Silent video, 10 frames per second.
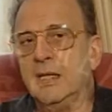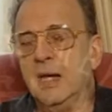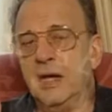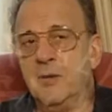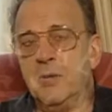
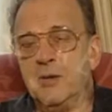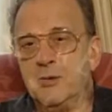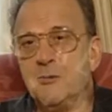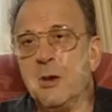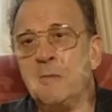I hope
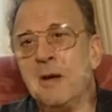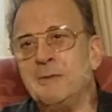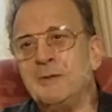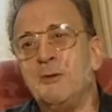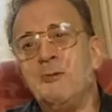Adrian won't mind,
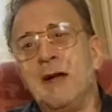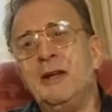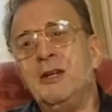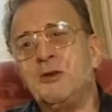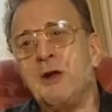but sort of
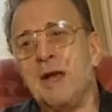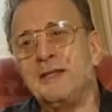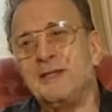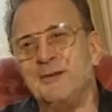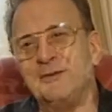ugly
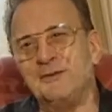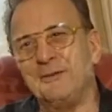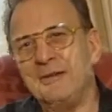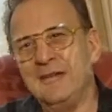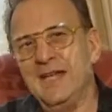attractive.
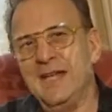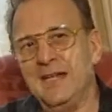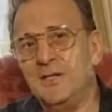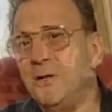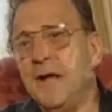
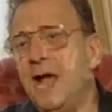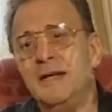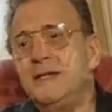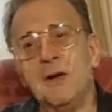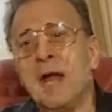It's not a,
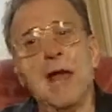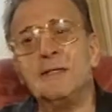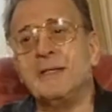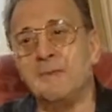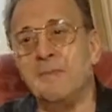he's not a
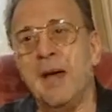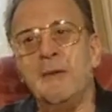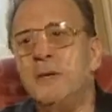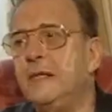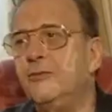handsome man,
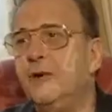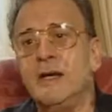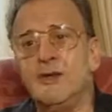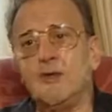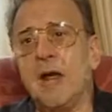but he's a very
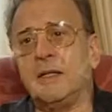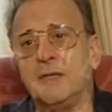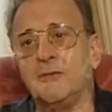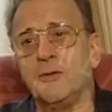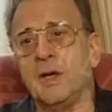
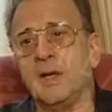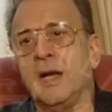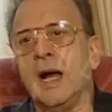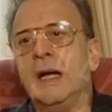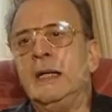attractive looking
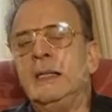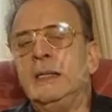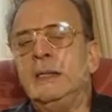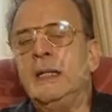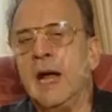guy,
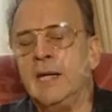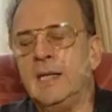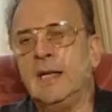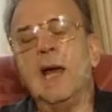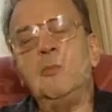and he
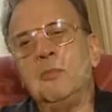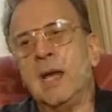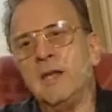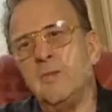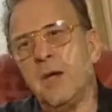can
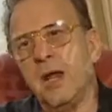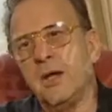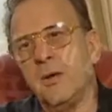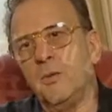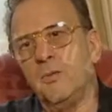play the
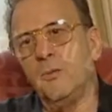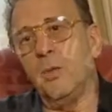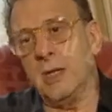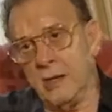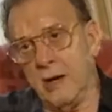piano
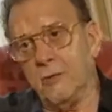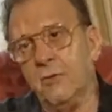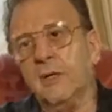well enough